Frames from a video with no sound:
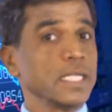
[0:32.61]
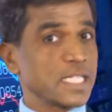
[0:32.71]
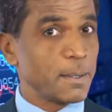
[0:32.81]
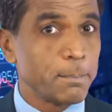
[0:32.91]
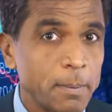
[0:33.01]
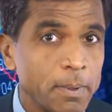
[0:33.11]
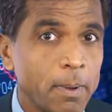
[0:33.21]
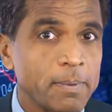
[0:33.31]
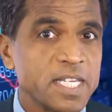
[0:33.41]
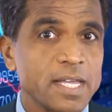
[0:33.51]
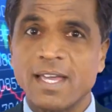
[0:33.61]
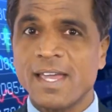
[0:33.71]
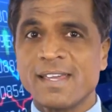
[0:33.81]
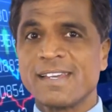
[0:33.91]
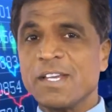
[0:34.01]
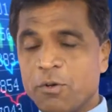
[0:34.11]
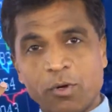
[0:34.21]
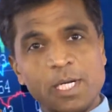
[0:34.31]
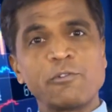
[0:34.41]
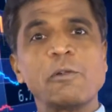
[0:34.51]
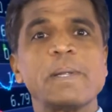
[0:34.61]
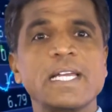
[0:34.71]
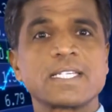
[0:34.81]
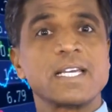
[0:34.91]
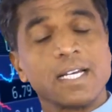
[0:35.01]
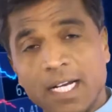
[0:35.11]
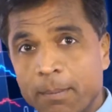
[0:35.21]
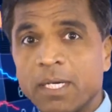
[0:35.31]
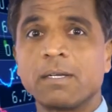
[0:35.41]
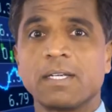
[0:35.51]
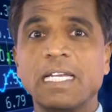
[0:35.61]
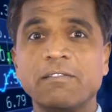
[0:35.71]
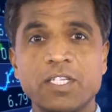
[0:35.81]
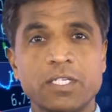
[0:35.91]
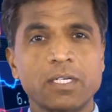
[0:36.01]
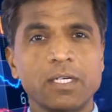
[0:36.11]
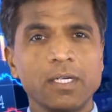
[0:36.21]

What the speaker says: Some people may be saying, hey, wonderful place, come and invest.